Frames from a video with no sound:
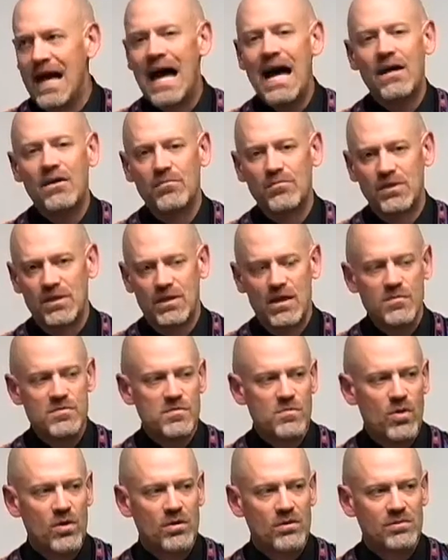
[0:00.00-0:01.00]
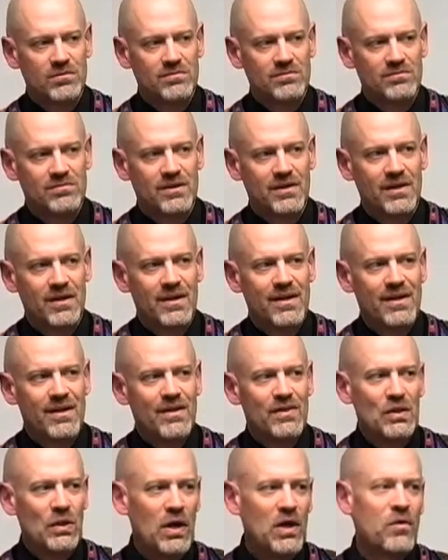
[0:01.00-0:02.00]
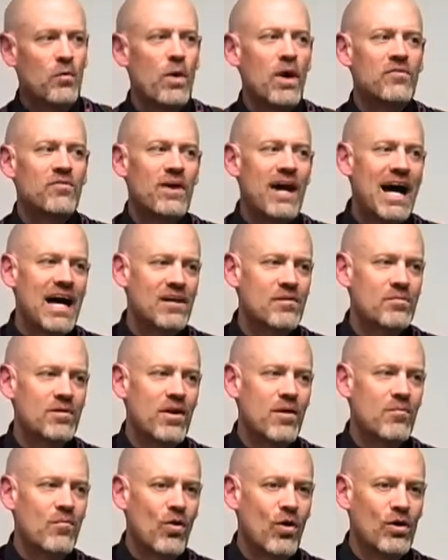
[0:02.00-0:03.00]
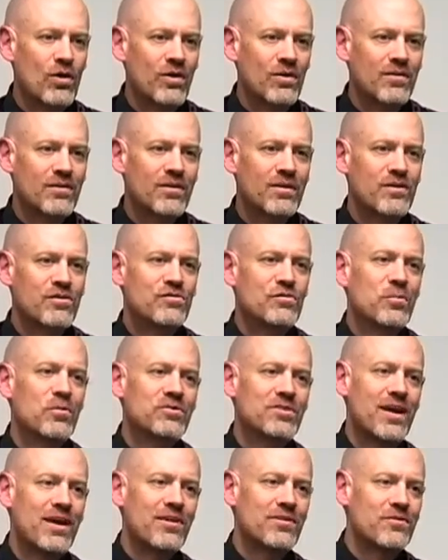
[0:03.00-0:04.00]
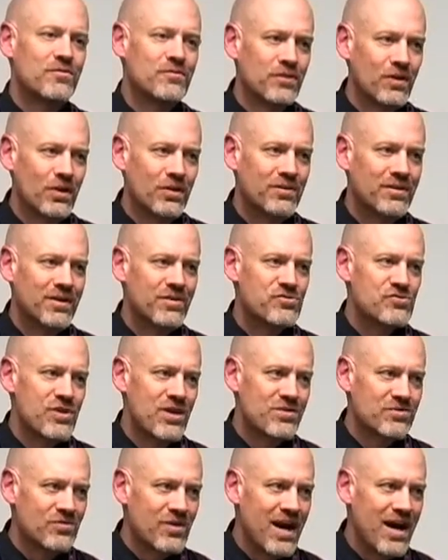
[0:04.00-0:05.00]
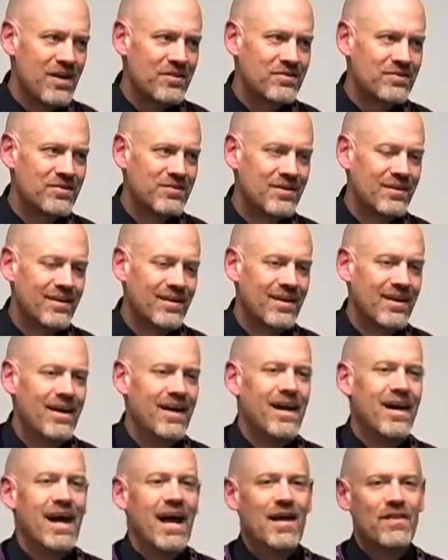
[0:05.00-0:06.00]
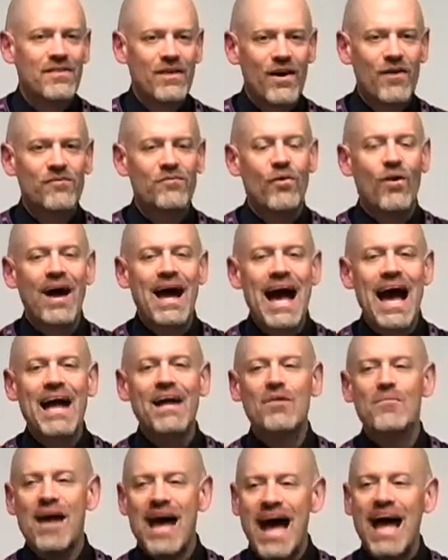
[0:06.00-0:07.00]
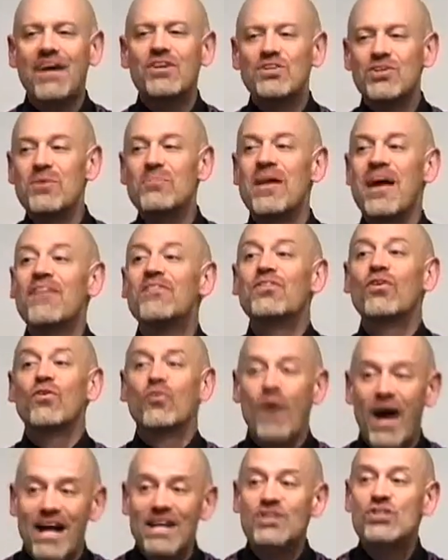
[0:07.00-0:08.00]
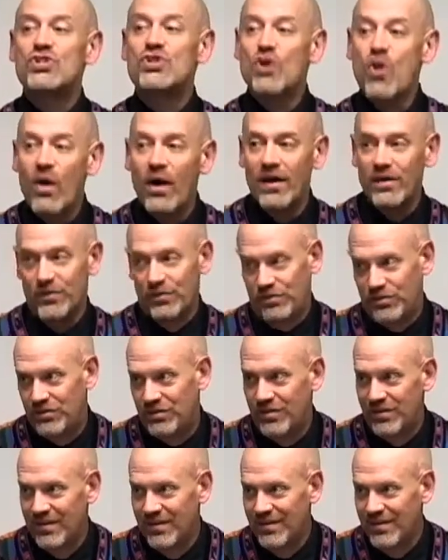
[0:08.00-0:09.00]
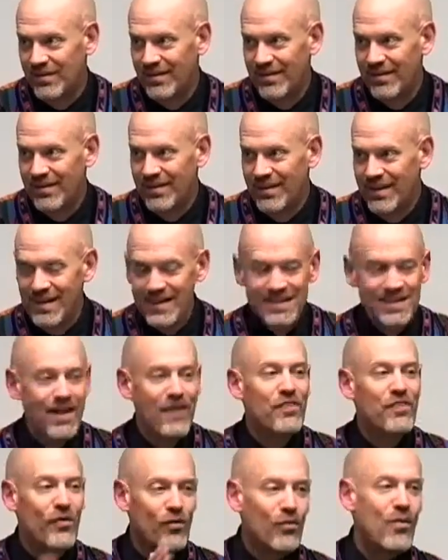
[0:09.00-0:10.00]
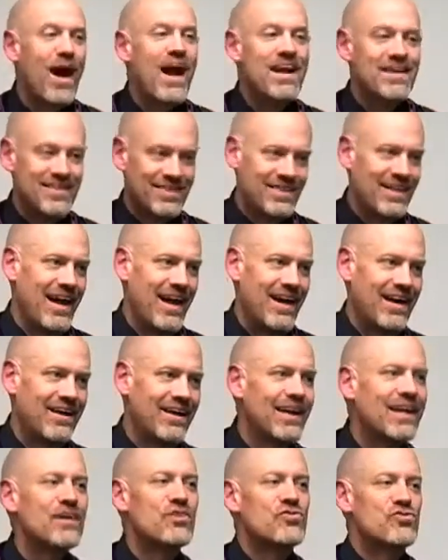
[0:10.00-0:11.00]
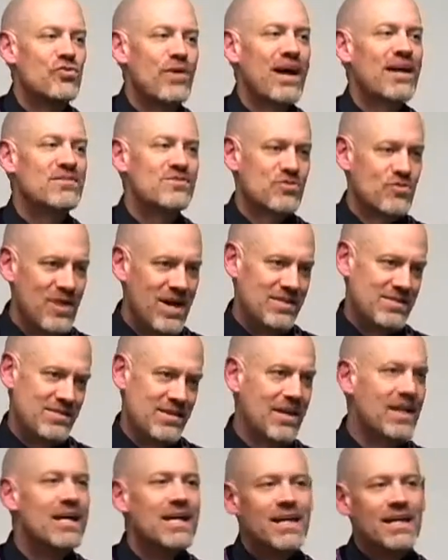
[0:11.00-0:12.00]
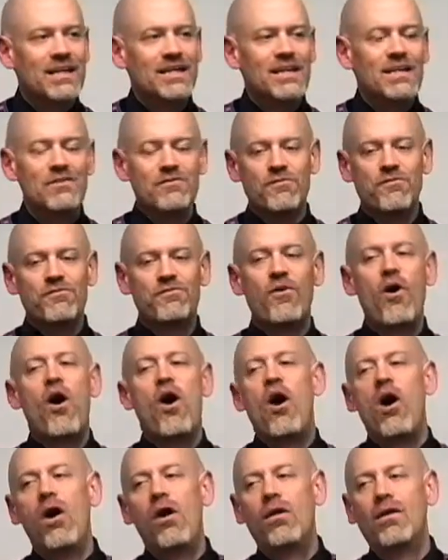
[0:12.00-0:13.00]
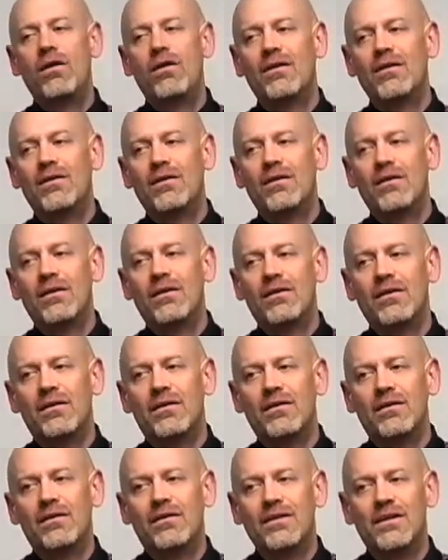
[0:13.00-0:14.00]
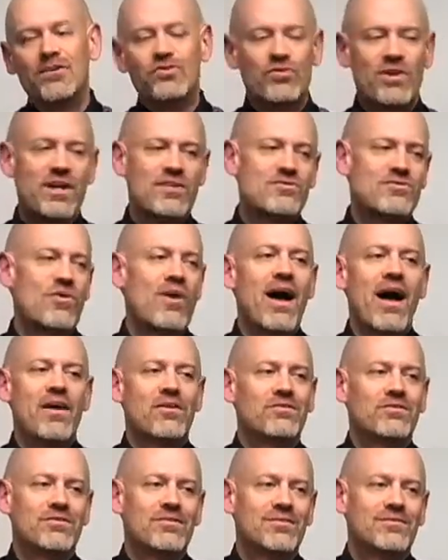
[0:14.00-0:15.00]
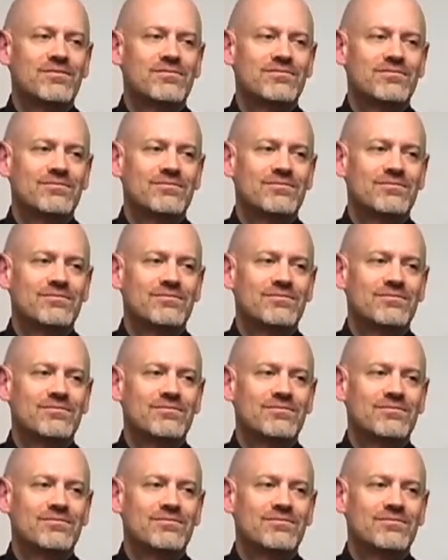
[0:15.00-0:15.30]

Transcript: Adam becomes mortal. The only way for Adam to become mortal is to partake of the fruit and transgress, and therefore Adam actually made the right choice. He did the right thing in transgressing. He didn't fall, he transgressed.